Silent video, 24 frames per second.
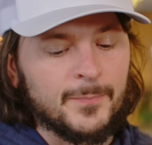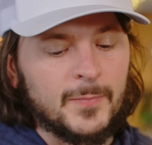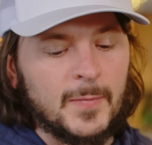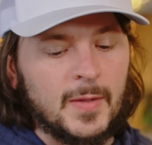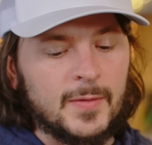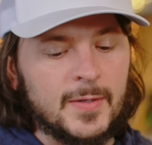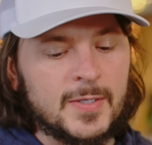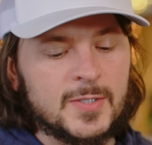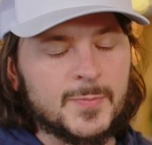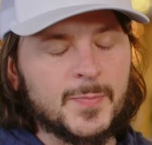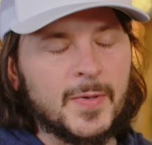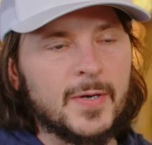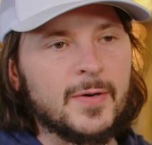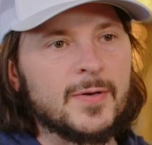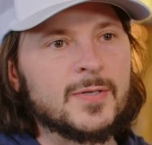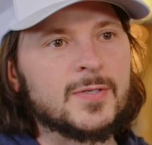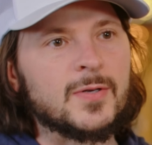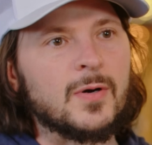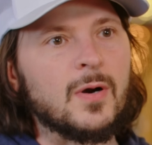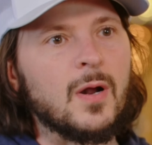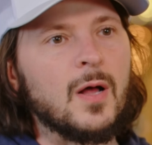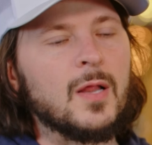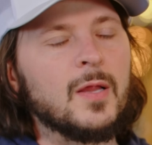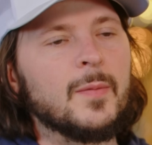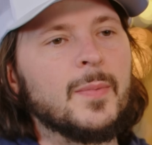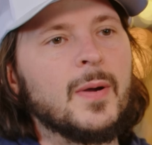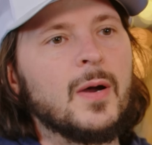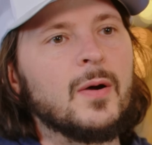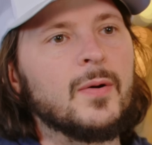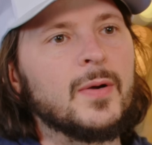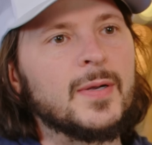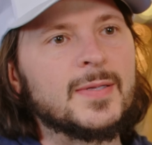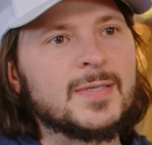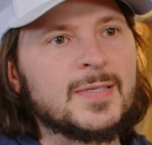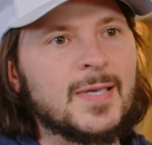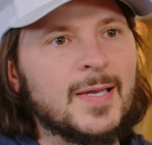These beers are all
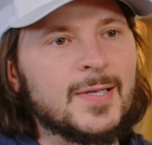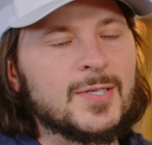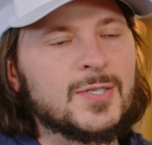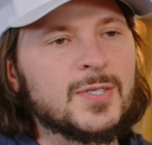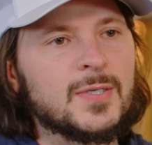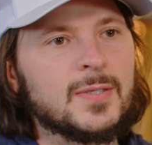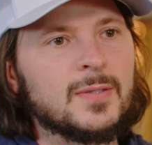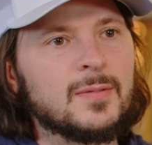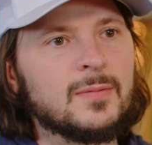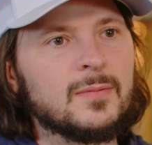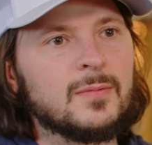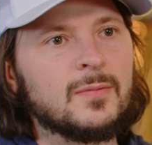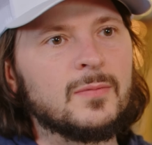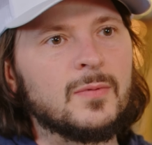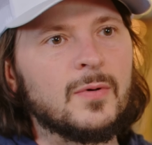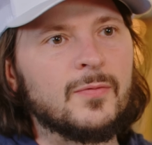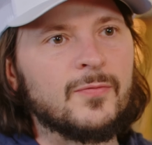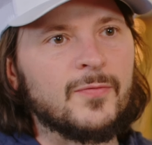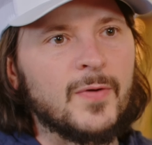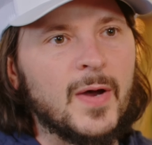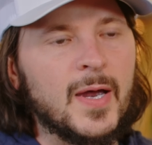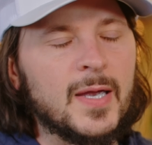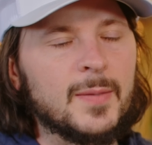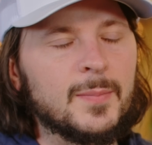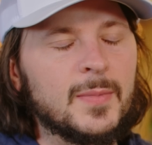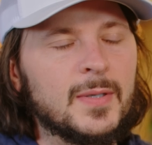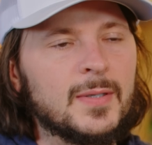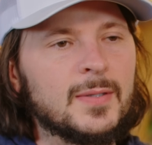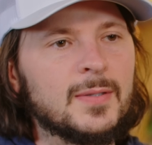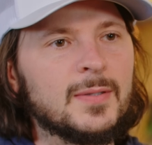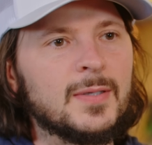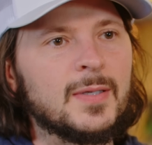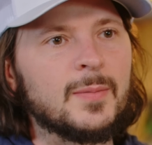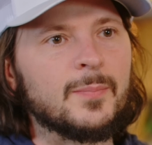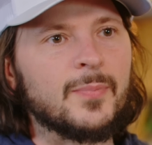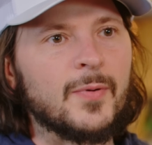about attention,
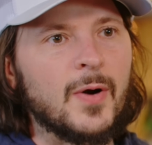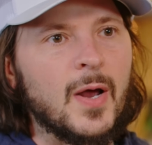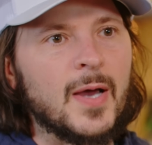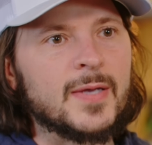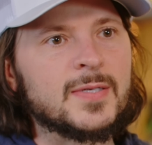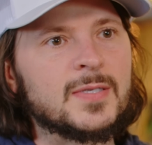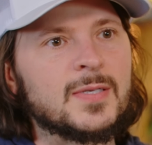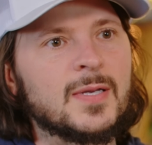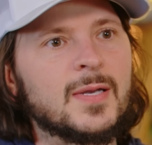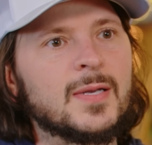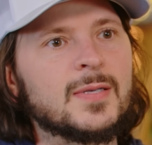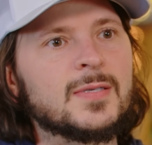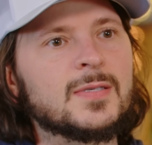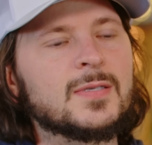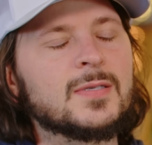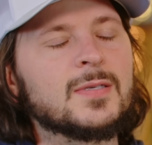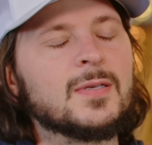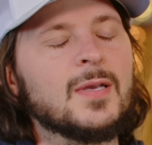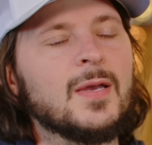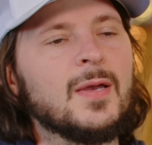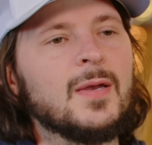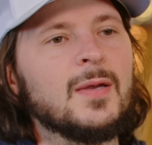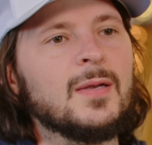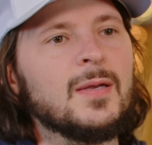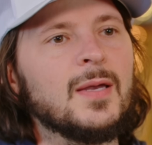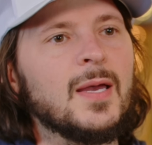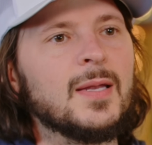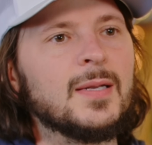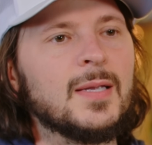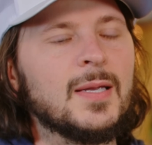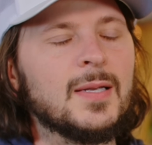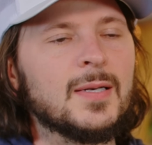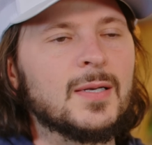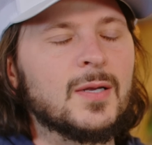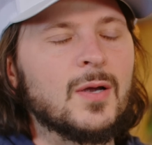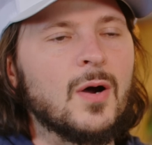refinement, and process. And
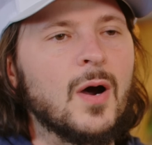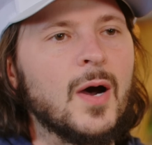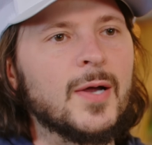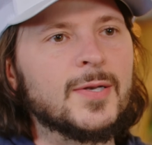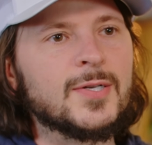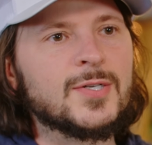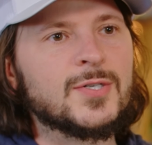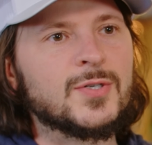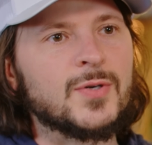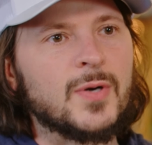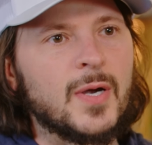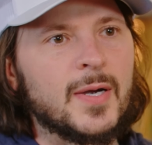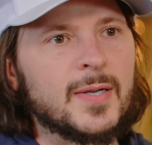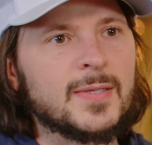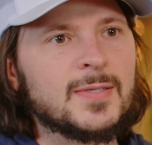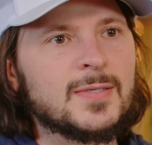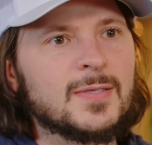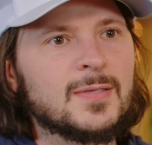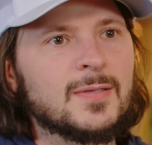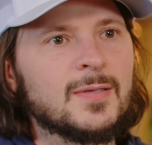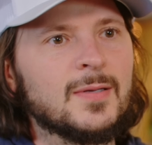in construct,